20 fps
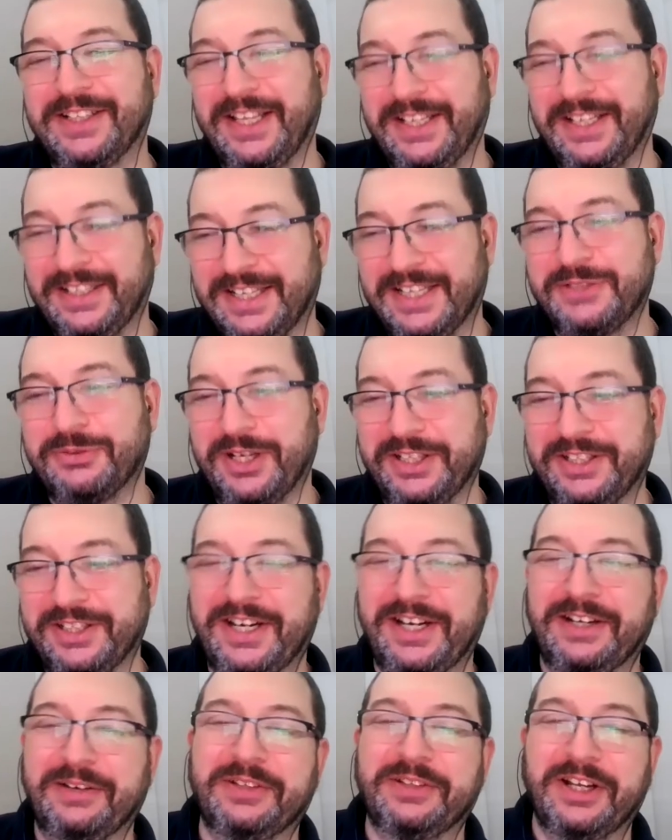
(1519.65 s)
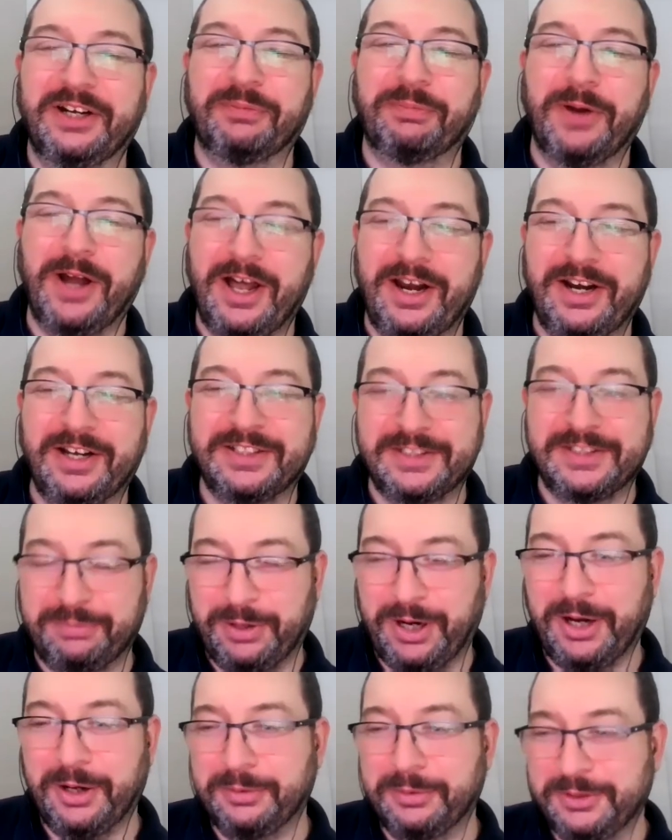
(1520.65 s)
Like that's why their products
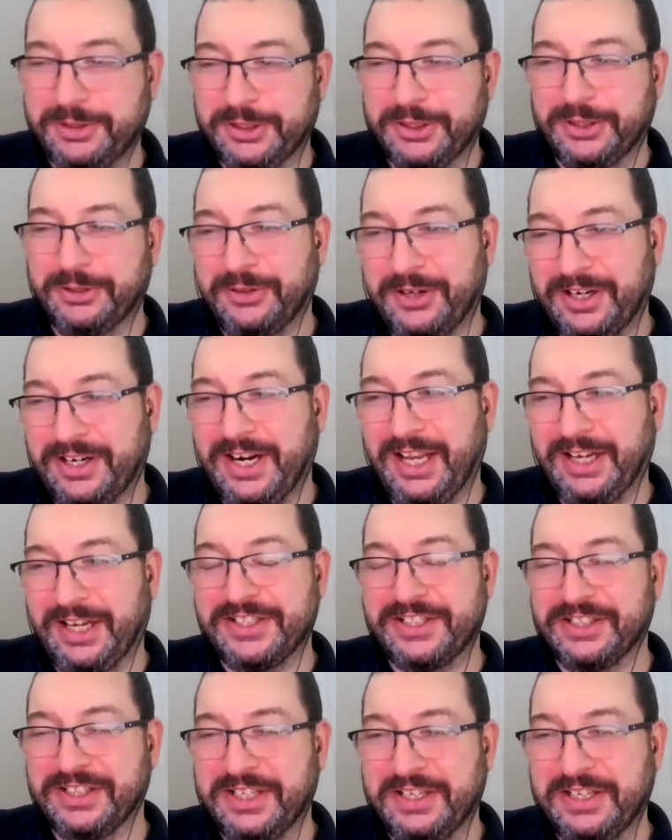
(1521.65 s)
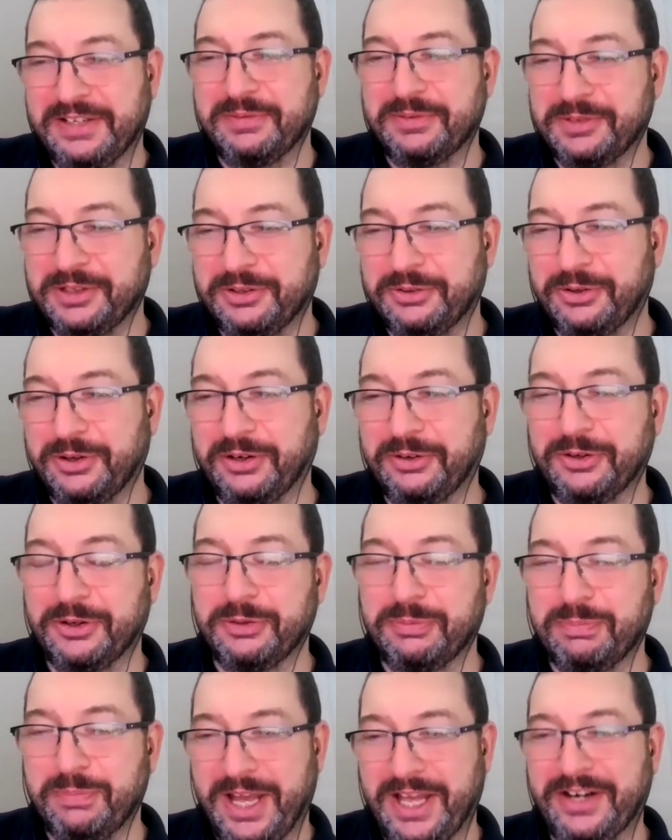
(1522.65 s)
are actually quote
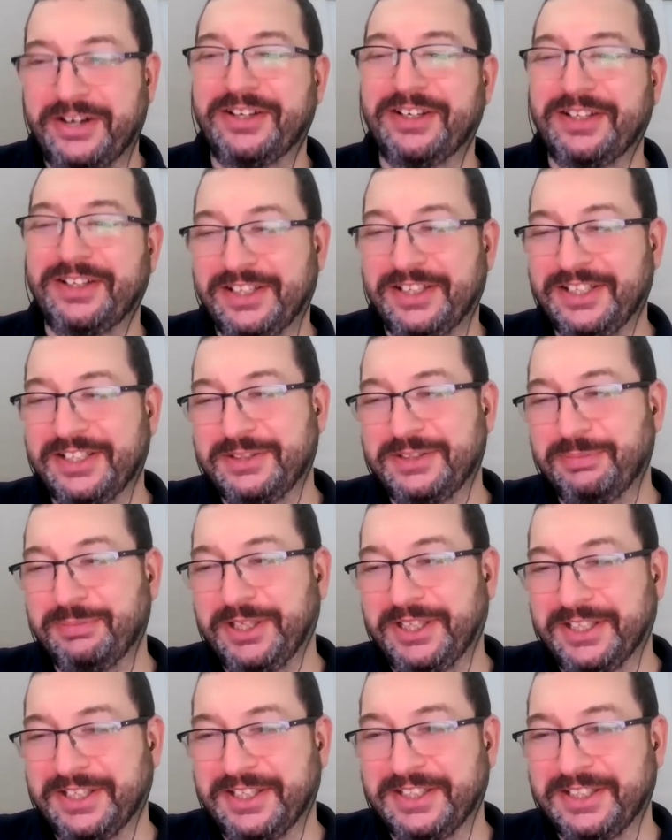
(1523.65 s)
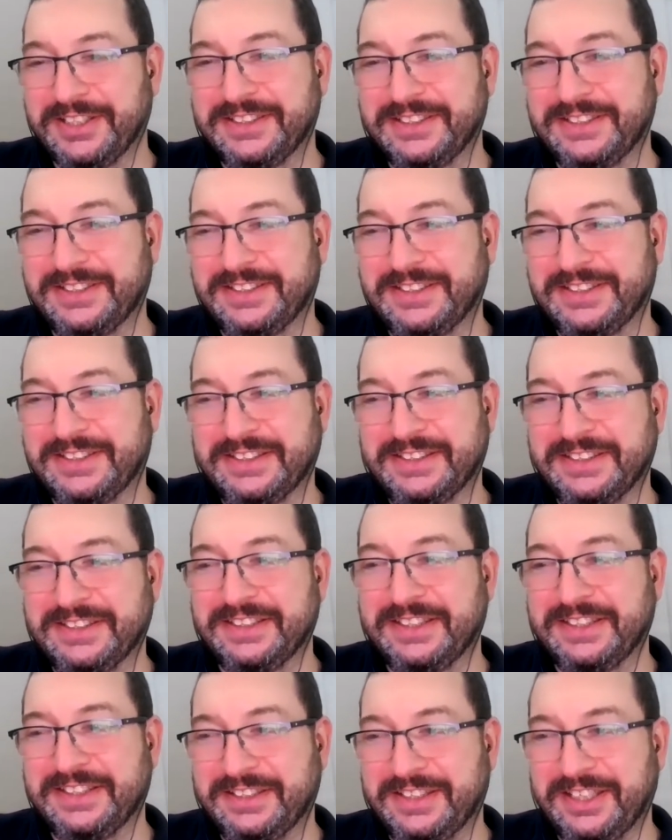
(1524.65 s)
unquote better, is because
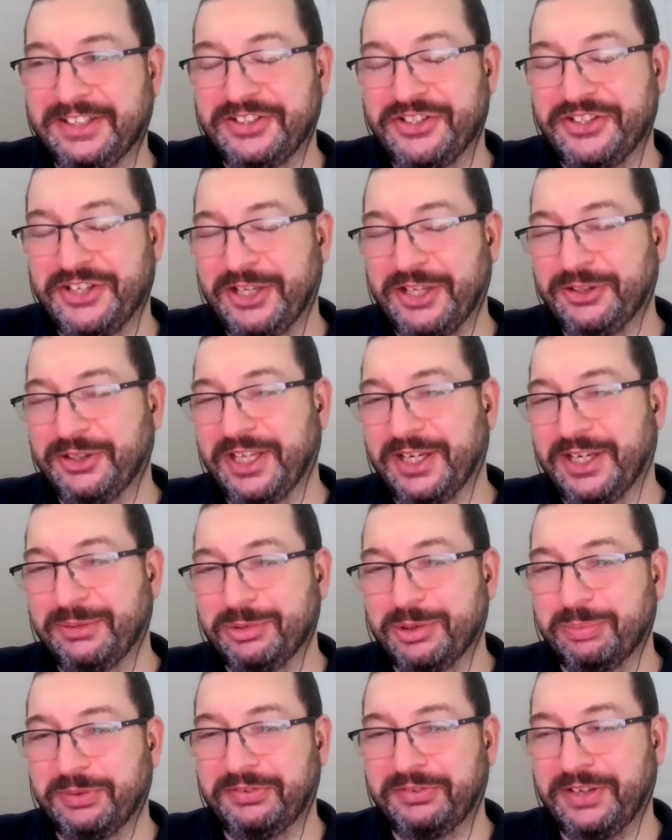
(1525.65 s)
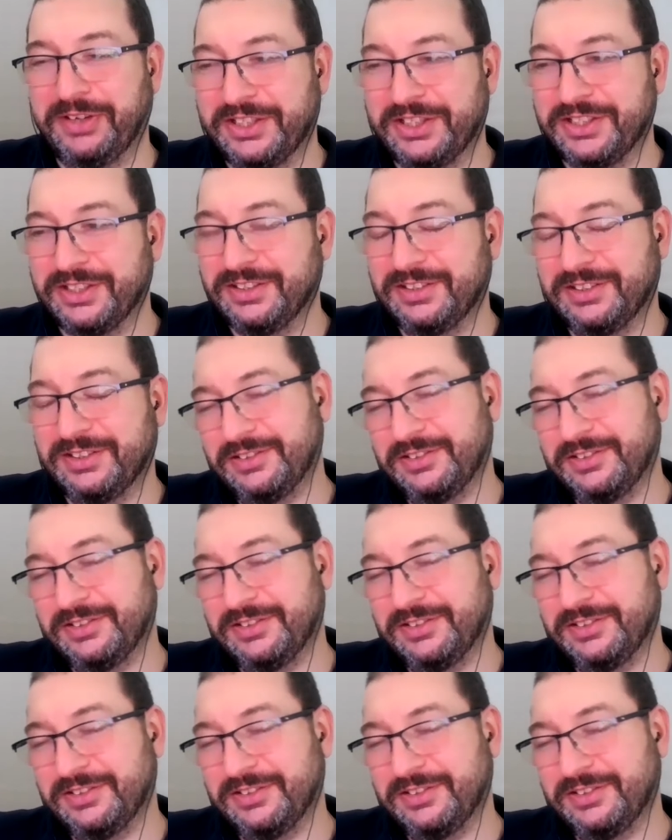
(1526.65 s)
they're trying to get them to perfection.